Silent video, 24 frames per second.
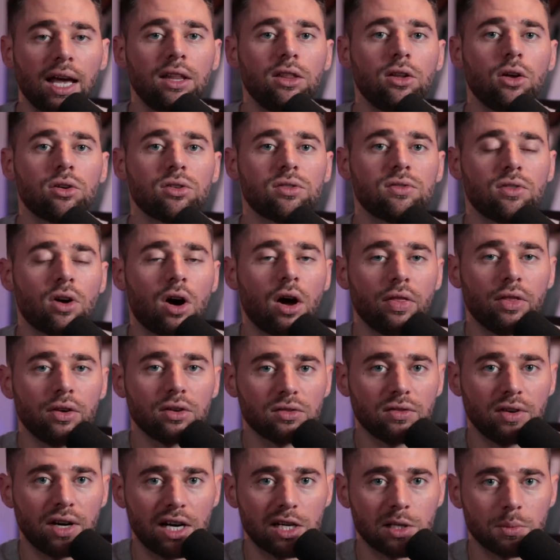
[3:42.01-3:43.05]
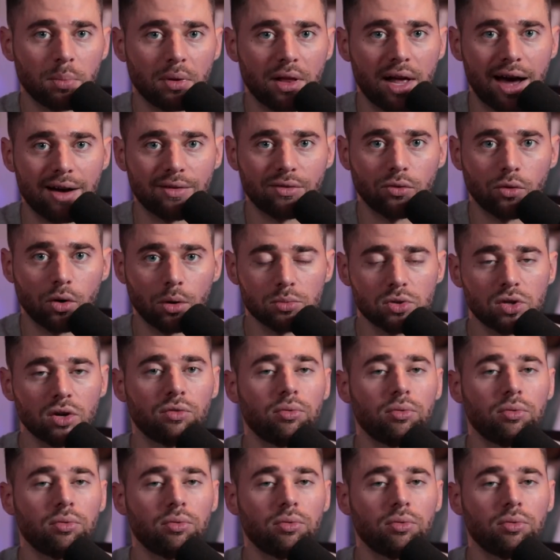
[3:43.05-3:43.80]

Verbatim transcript: in those on those various platforms.